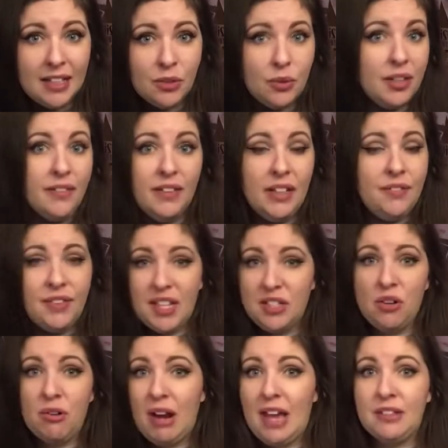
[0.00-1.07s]
or even if they
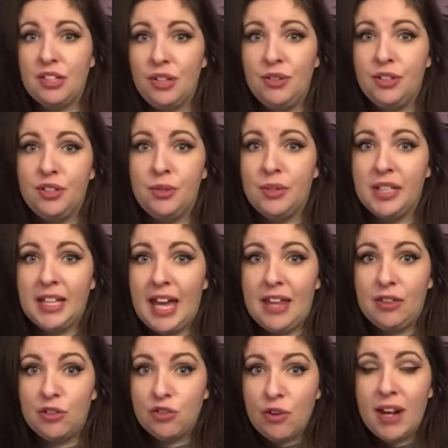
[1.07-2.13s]
don't ask you to do it again,
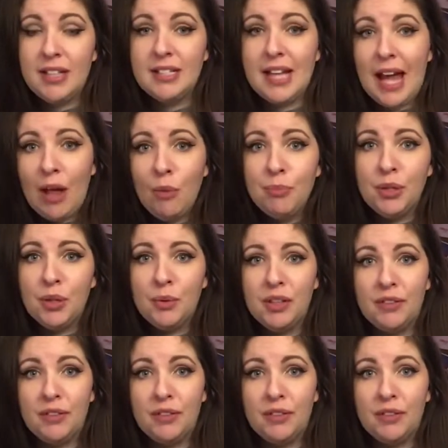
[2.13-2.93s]
they're trying to help you in the